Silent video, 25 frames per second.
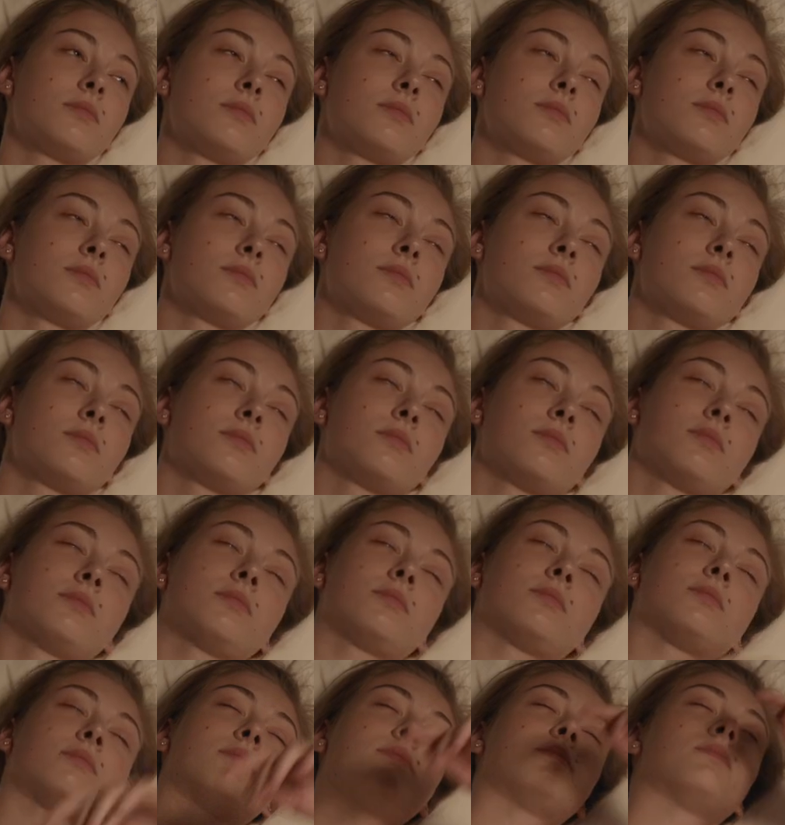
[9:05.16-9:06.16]
aspects. And I
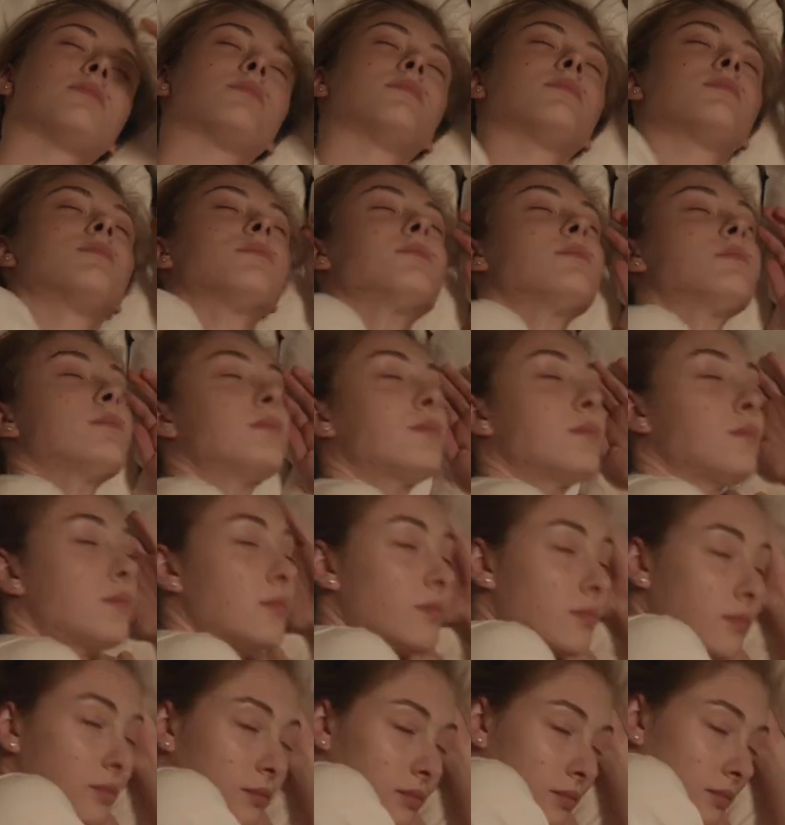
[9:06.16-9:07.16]
just felt like I was
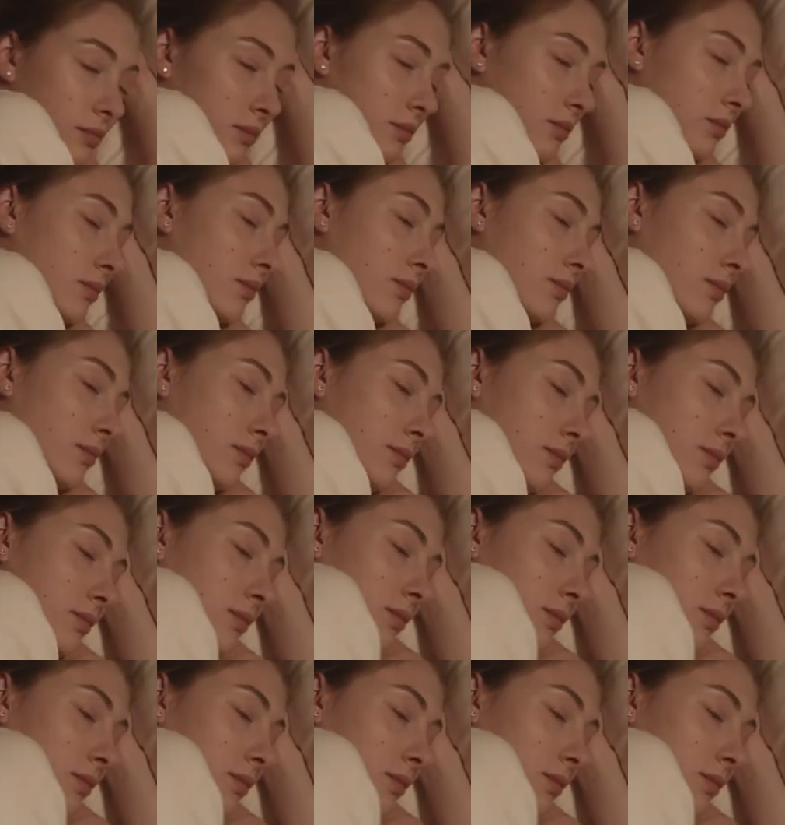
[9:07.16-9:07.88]
never really moving the